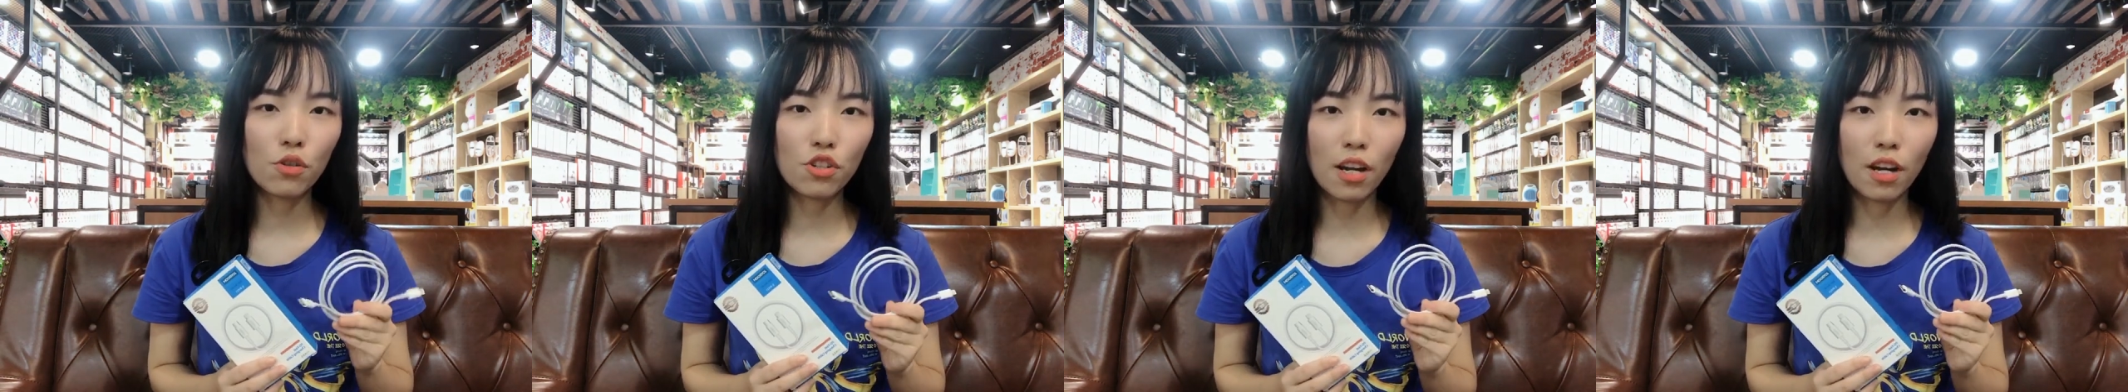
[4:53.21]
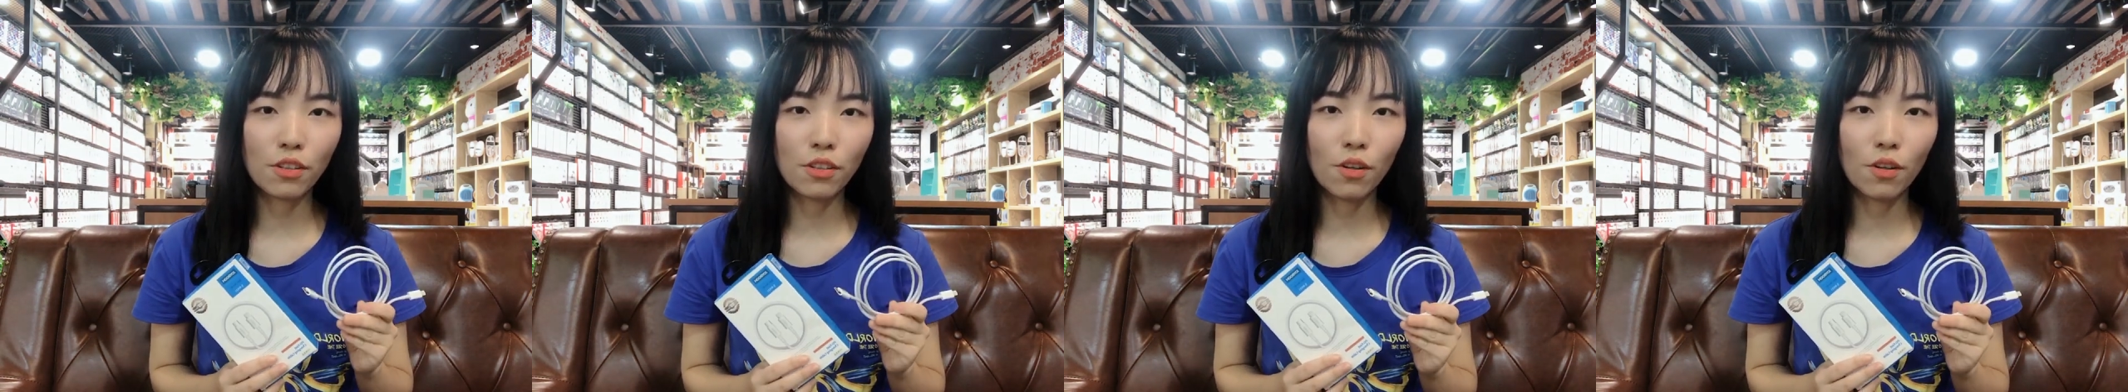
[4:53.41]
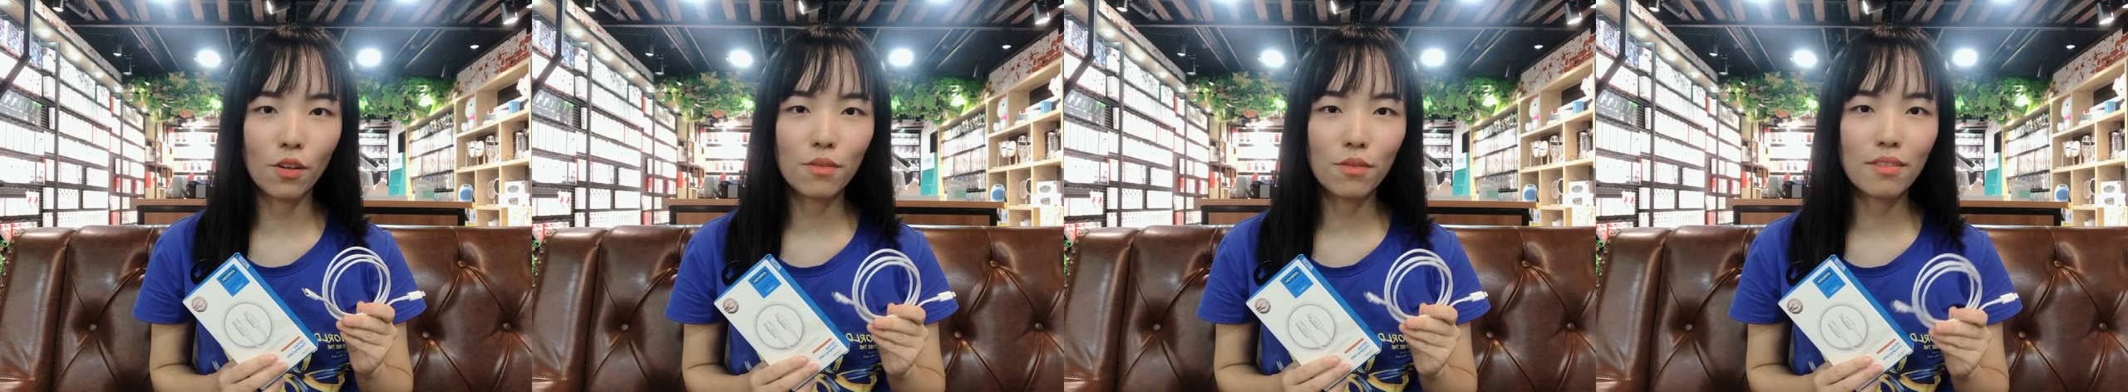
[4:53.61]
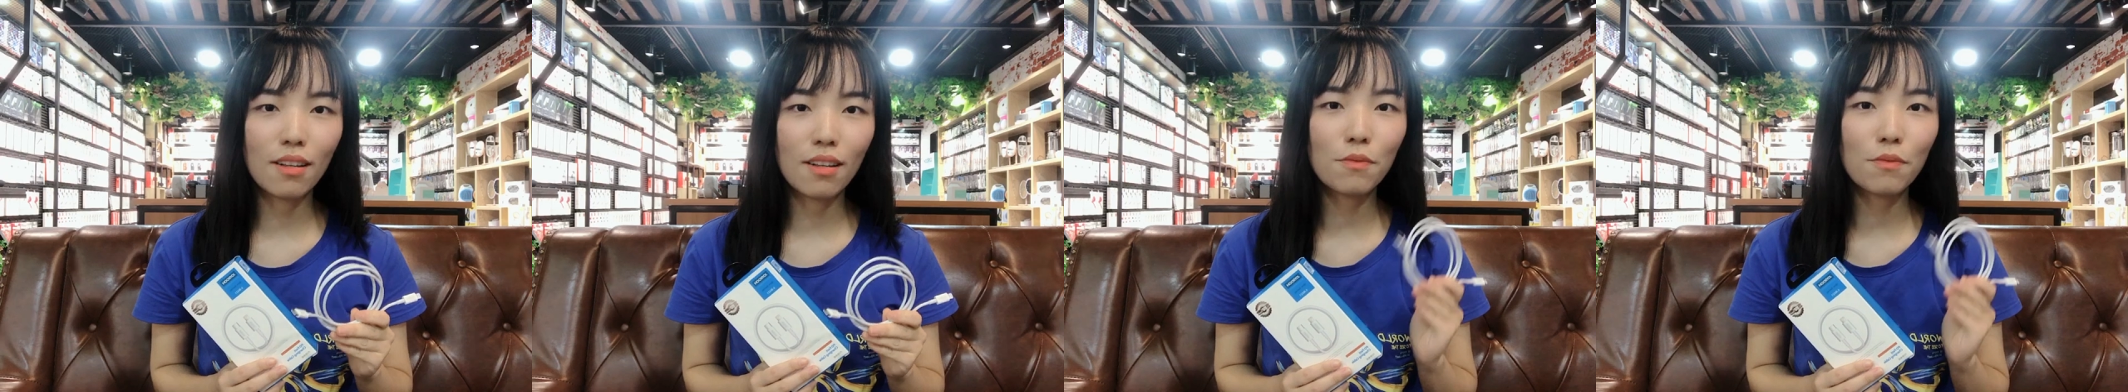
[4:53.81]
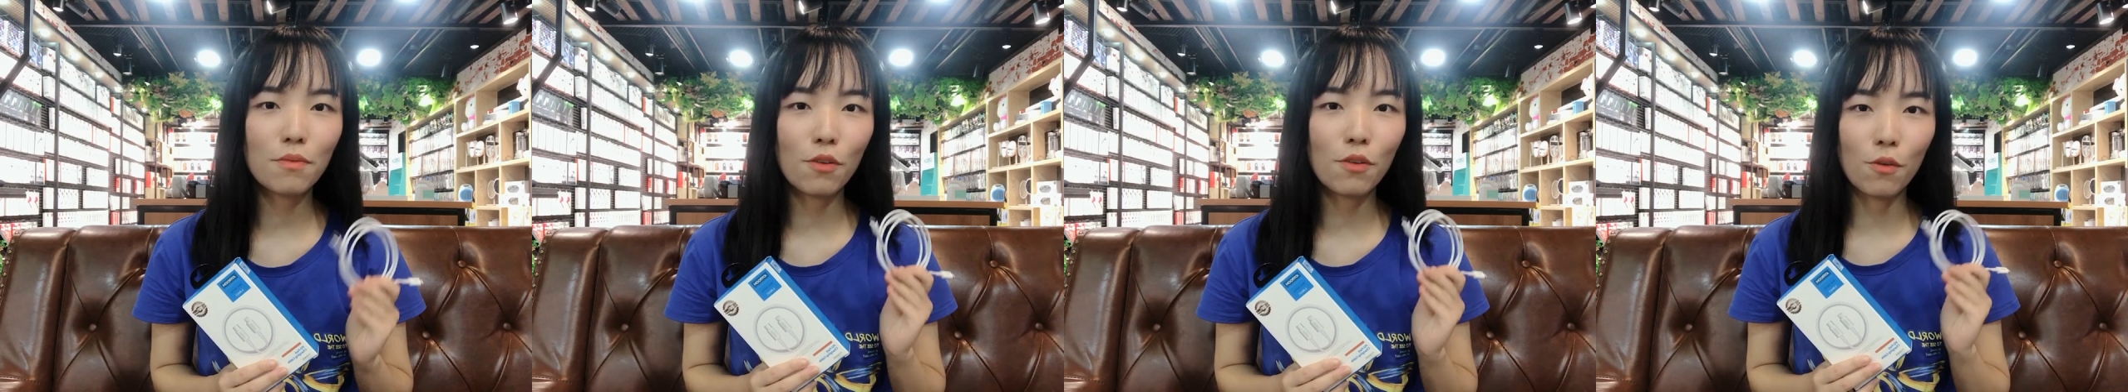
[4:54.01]
channel.
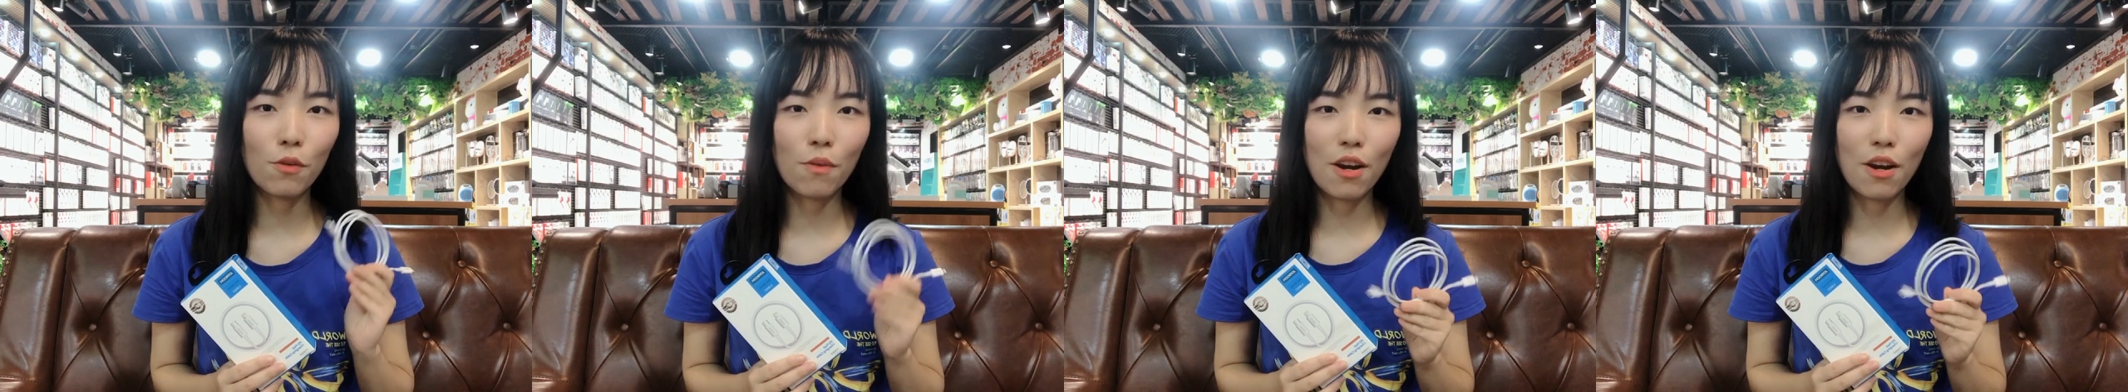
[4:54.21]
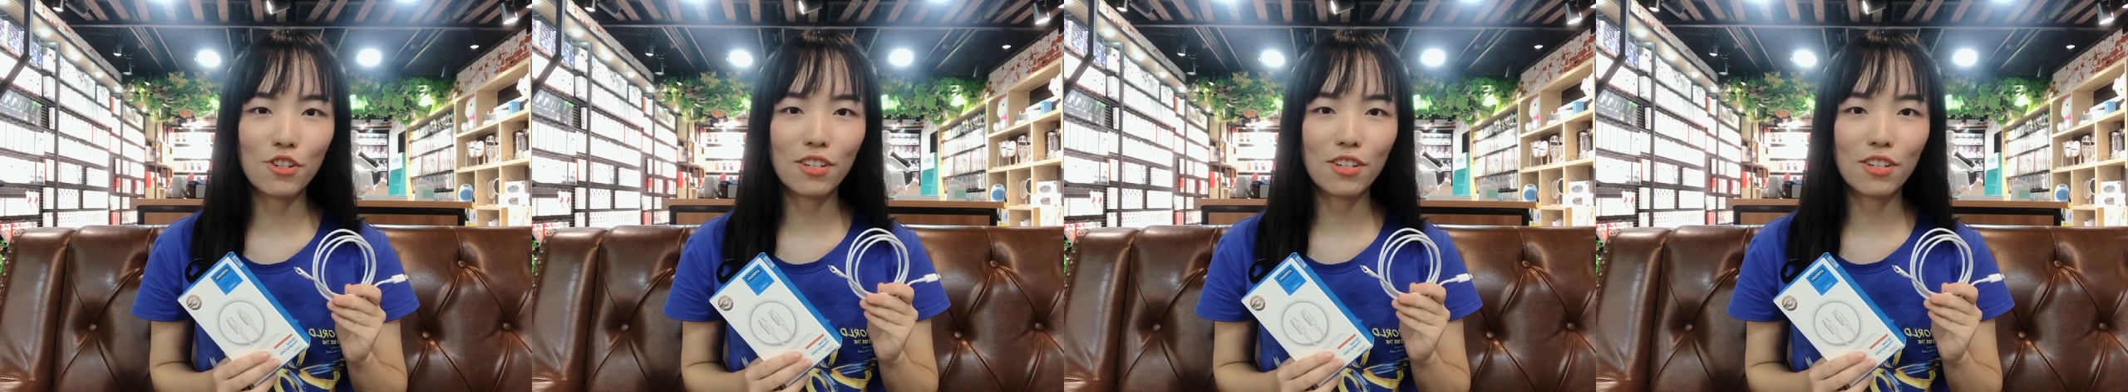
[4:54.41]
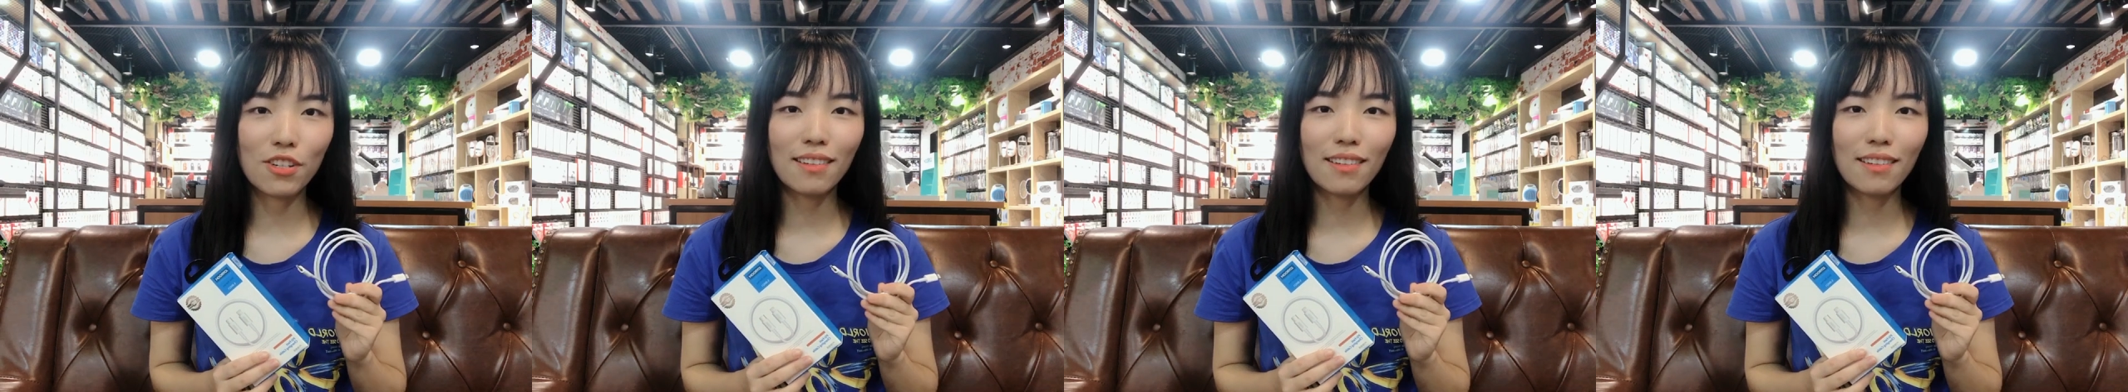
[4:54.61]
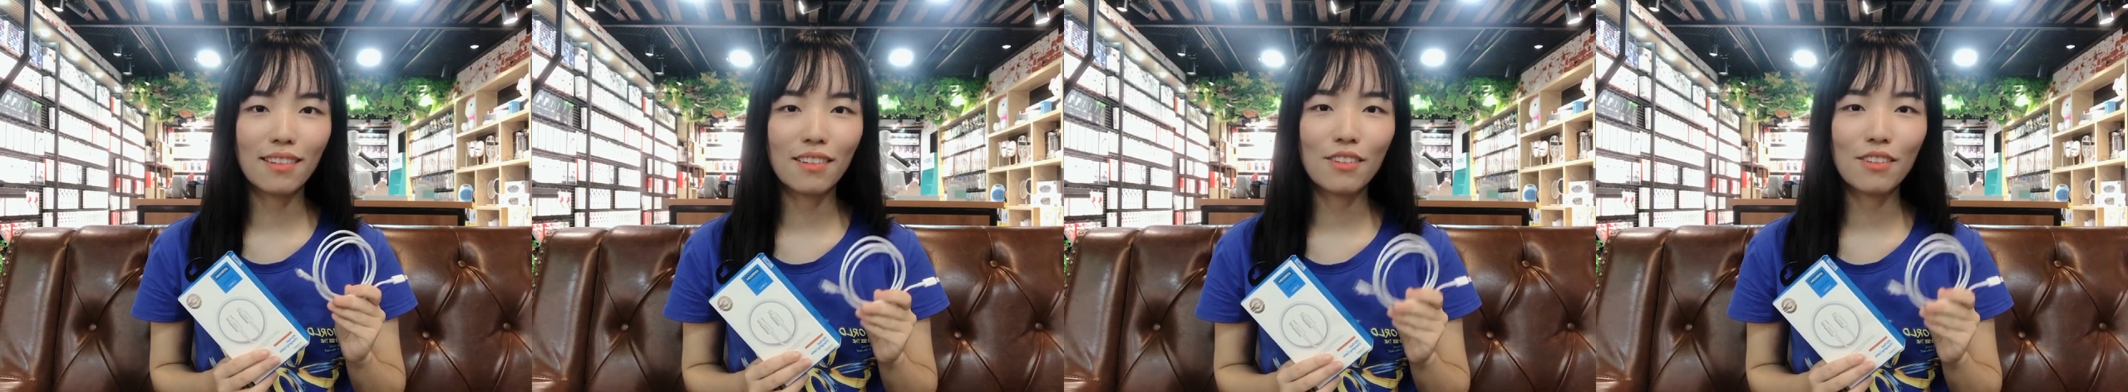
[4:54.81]
Thanks for watching.